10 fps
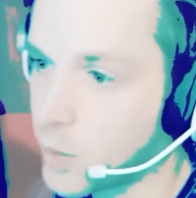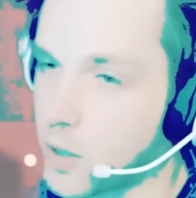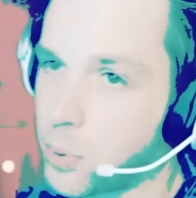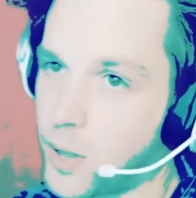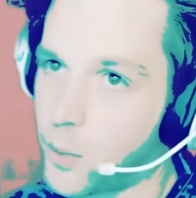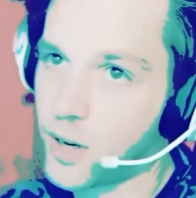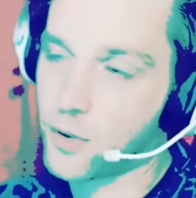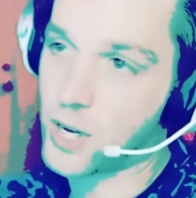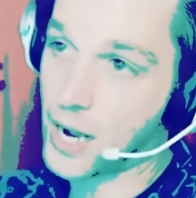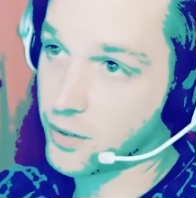We're going to play
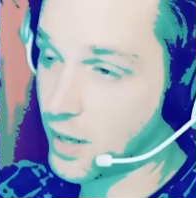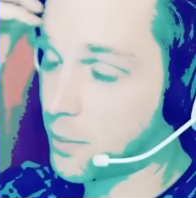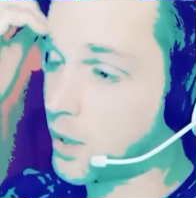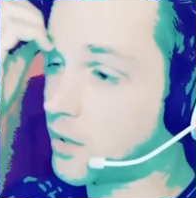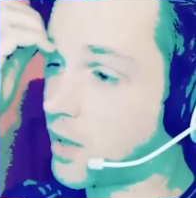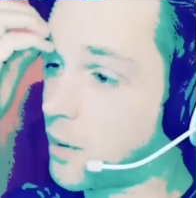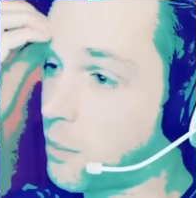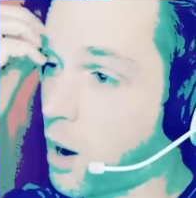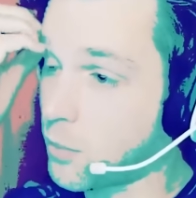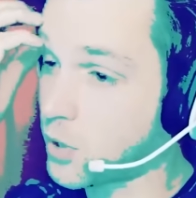whatever the next game. It's like
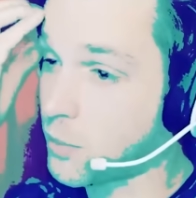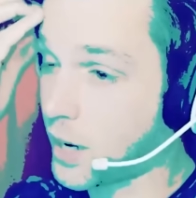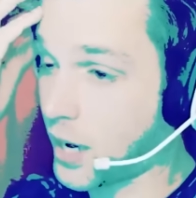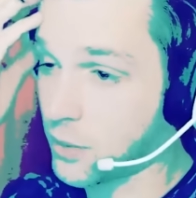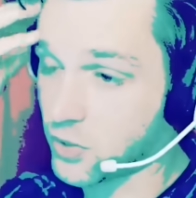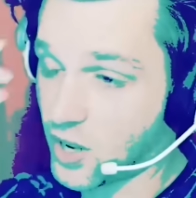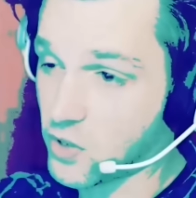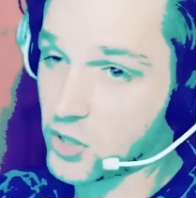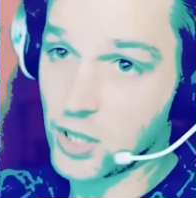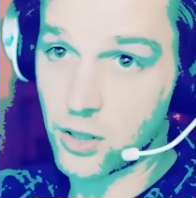Mom Took My Game
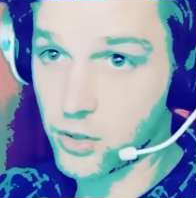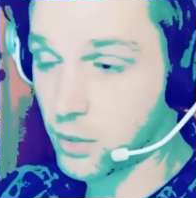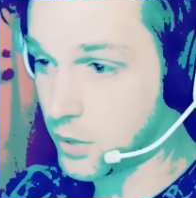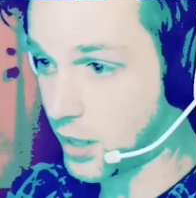seventeen or something.